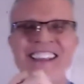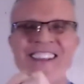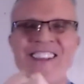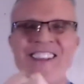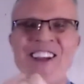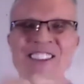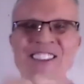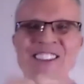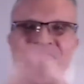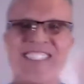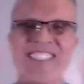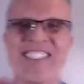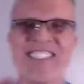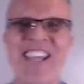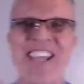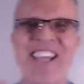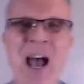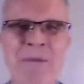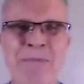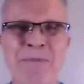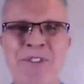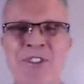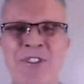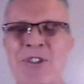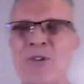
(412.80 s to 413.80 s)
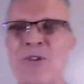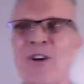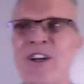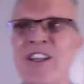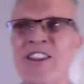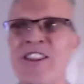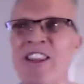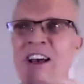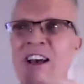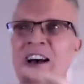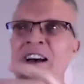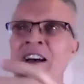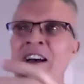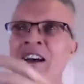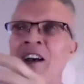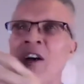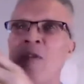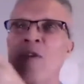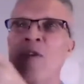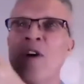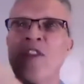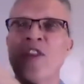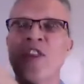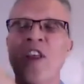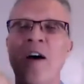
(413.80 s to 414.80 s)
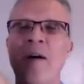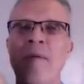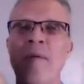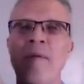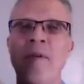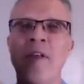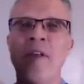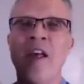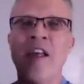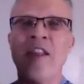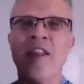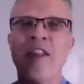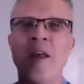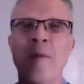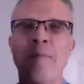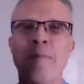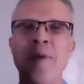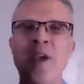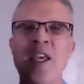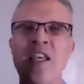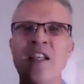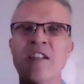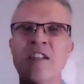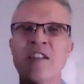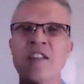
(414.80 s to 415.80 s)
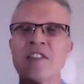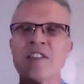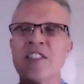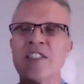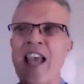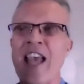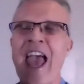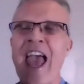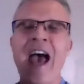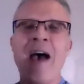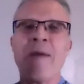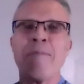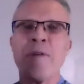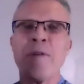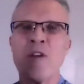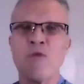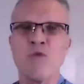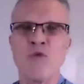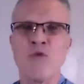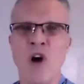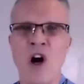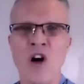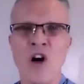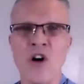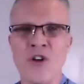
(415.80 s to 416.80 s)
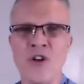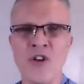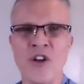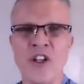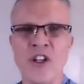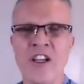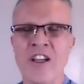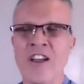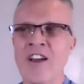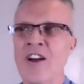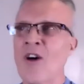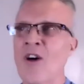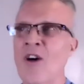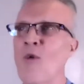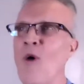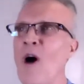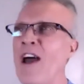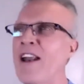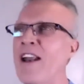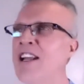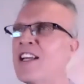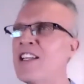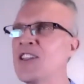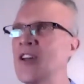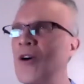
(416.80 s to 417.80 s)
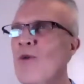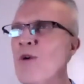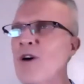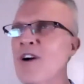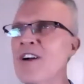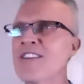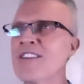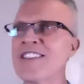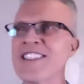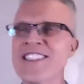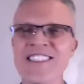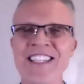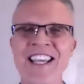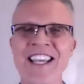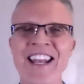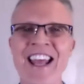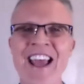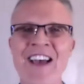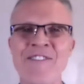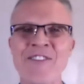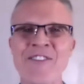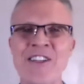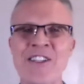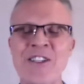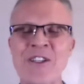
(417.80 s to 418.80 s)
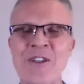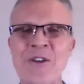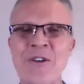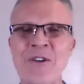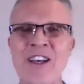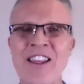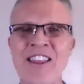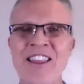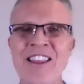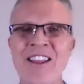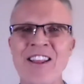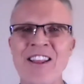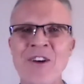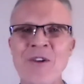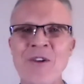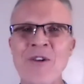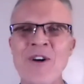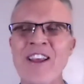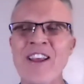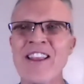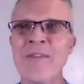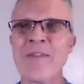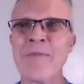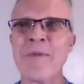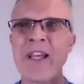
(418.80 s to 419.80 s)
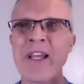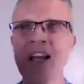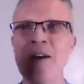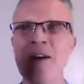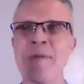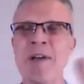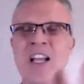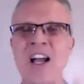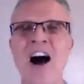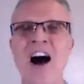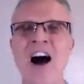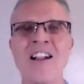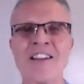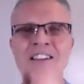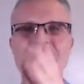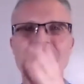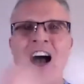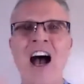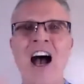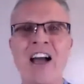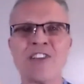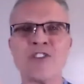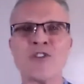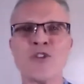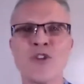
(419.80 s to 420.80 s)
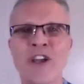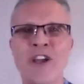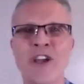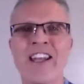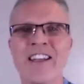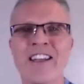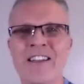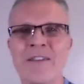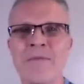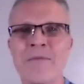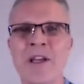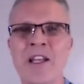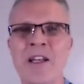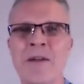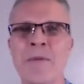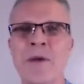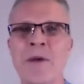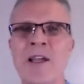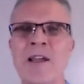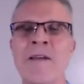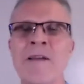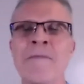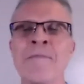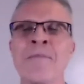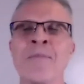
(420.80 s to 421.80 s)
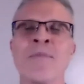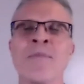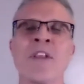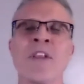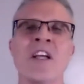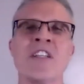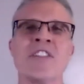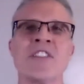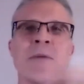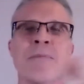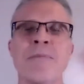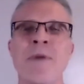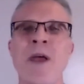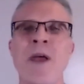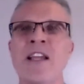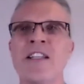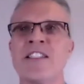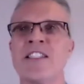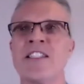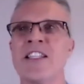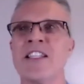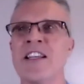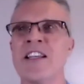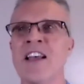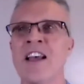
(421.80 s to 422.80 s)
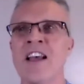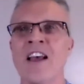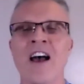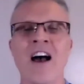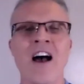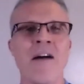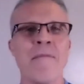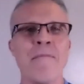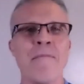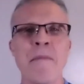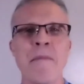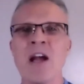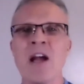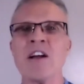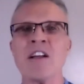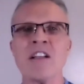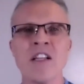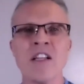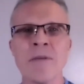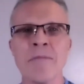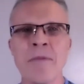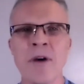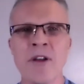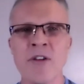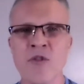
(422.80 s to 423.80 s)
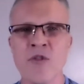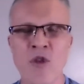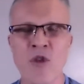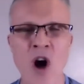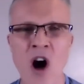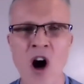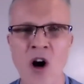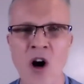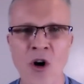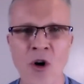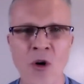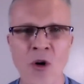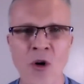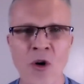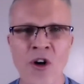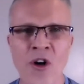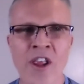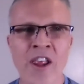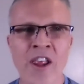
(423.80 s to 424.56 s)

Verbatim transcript: there's a chapter with a with a the Beatles' Abbey Road. What in the world does that have to do with with becoming all God created me to be? There's a painting of Marilyn Monroe.